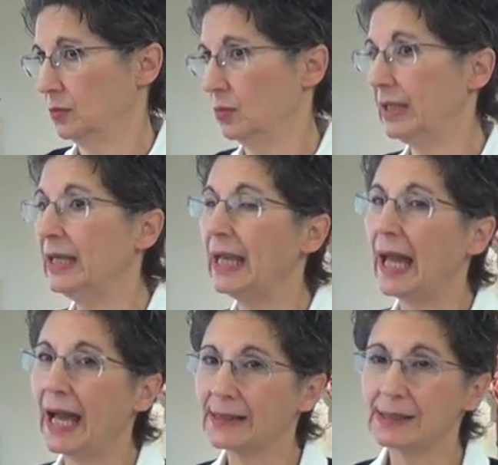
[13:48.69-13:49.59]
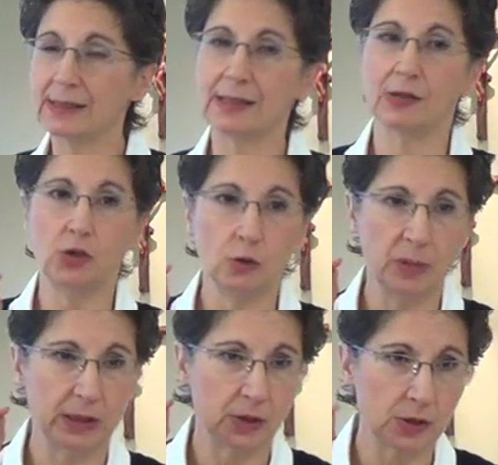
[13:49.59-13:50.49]
when he asks that you
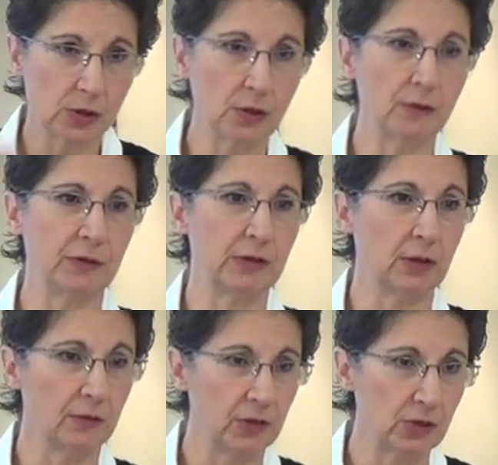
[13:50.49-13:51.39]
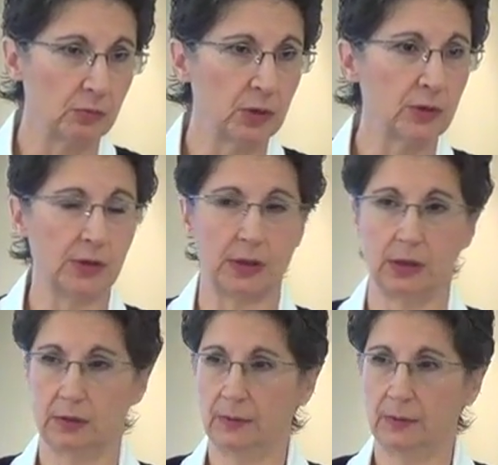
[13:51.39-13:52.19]
be a servant of his mercy.